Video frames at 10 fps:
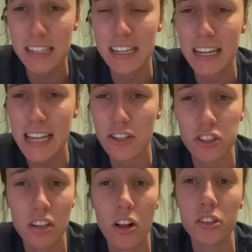it is
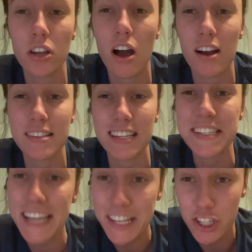actually called
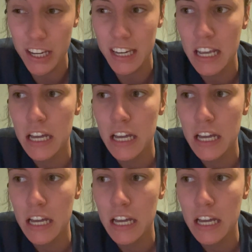oxidation.